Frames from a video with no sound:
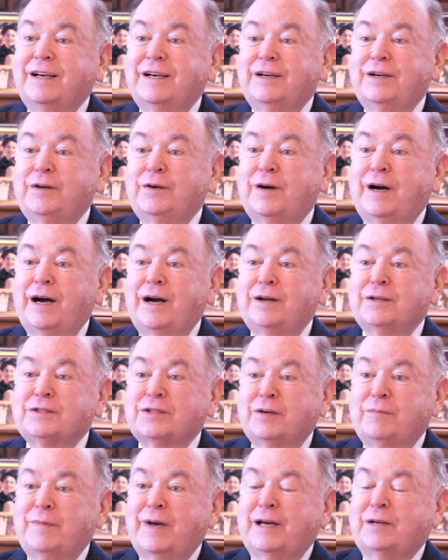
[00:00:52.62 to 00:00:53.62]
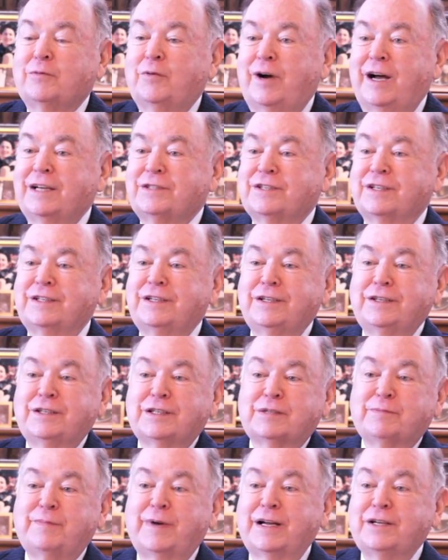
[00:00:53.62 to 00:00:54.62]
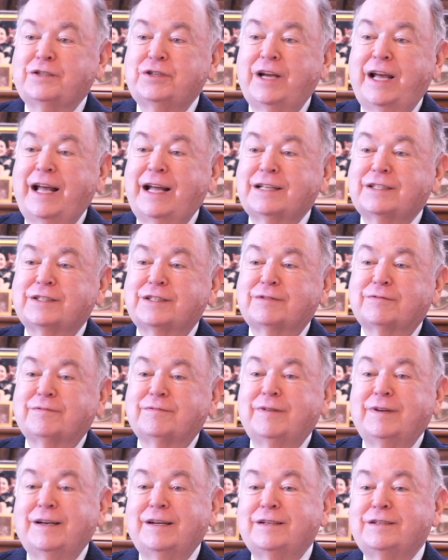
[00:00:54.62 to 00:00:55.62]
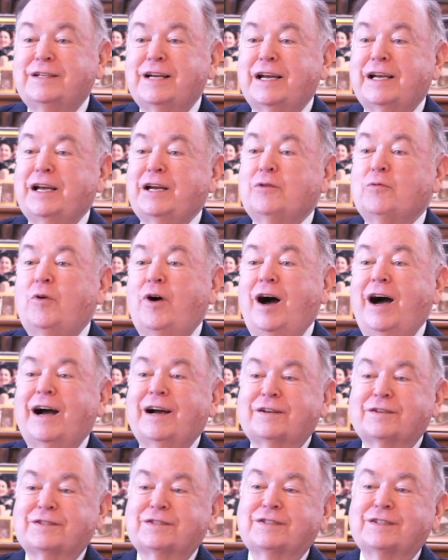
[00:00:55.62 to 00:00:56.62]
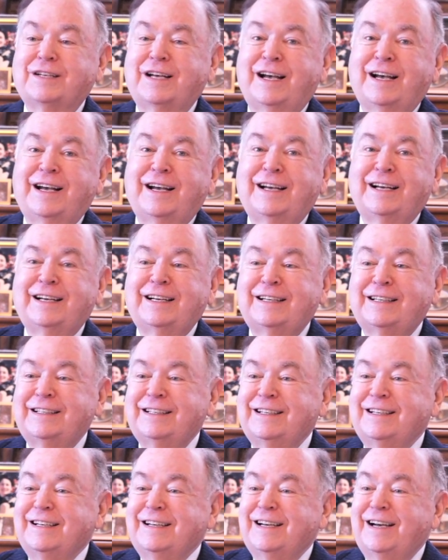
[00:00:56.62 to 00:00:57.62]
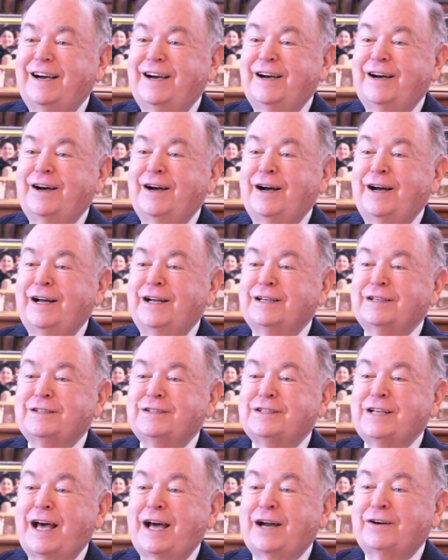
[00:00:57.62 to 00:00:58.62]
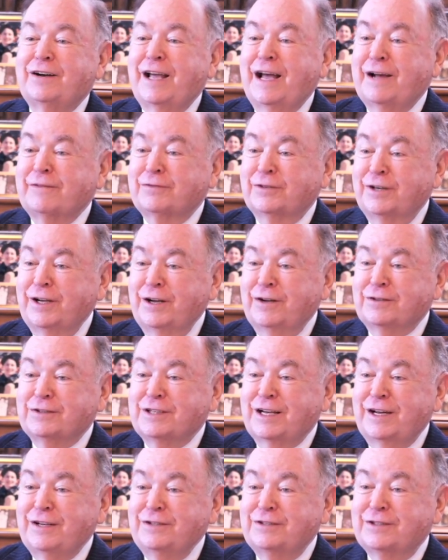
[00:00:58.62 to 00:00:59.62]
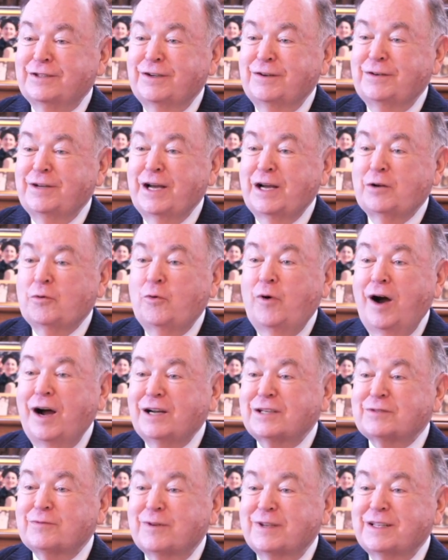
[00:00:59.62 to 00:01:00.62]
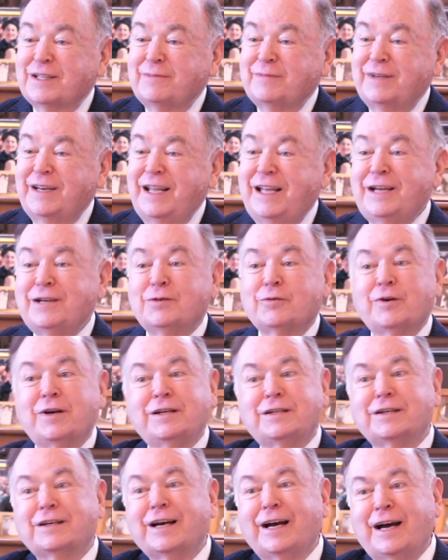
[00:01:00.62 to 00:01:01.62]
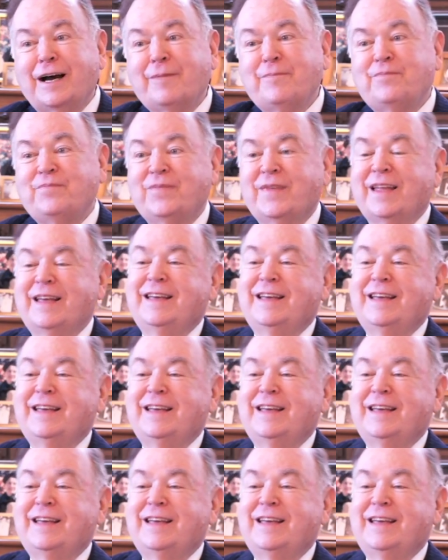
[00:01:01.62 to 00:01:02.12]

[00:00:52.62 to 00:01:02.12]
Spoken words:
who I also met in Washington just by chance taking walks on Saturday afternoons. I used to go take walks with him, and he agreed to come.